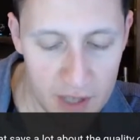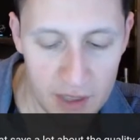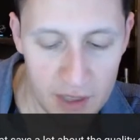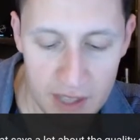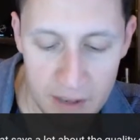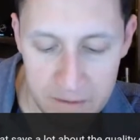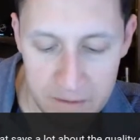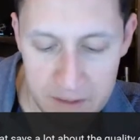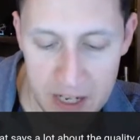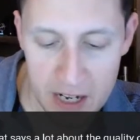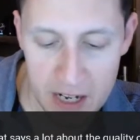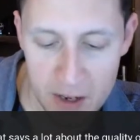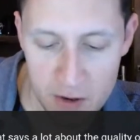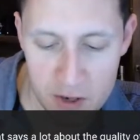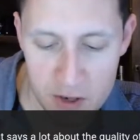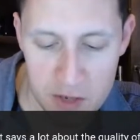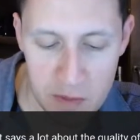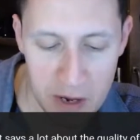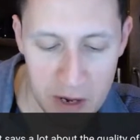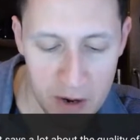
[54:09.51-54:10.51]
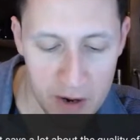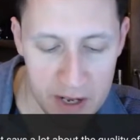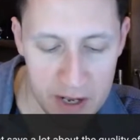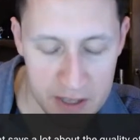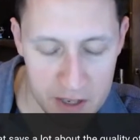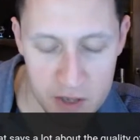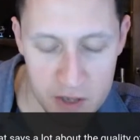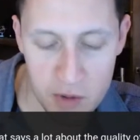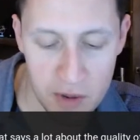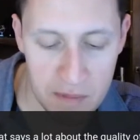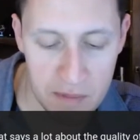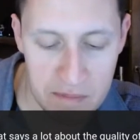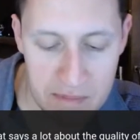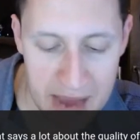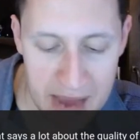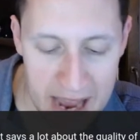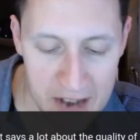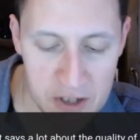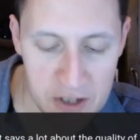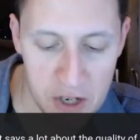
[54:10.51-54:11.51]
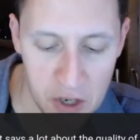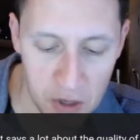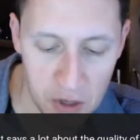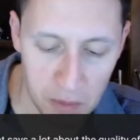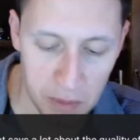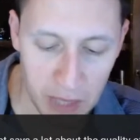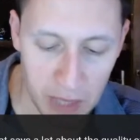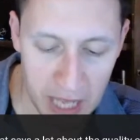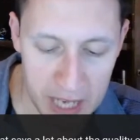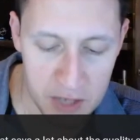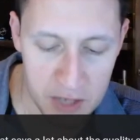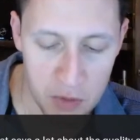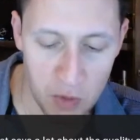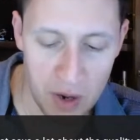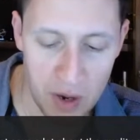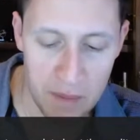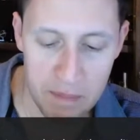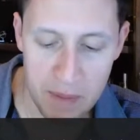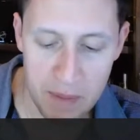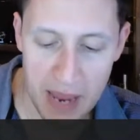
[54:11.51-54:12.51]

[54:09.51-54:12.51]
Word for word: lifting your spirits to a magical place where